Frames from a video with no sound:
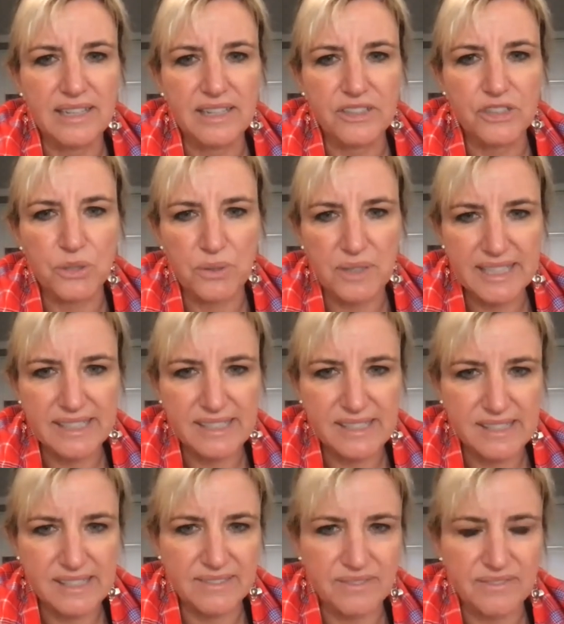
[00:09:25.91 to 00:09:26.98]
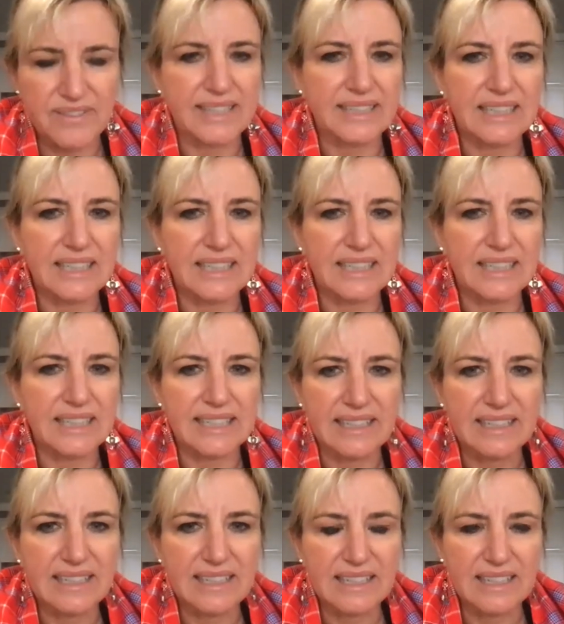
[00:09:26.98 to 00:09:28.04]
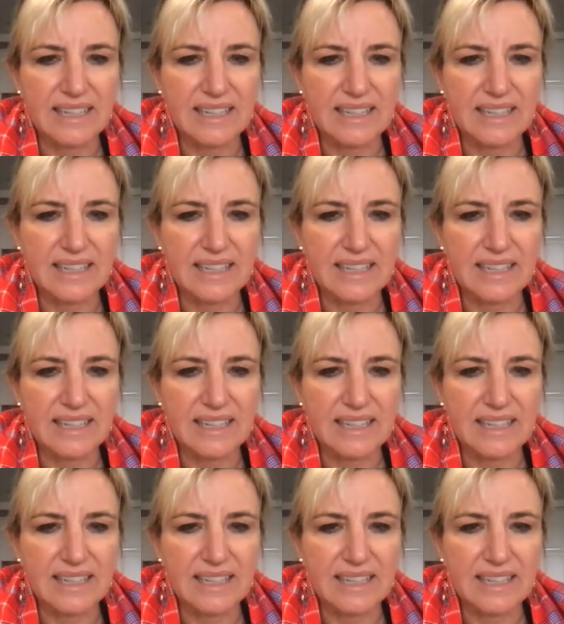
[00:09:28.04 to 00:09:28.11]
joyous and friendly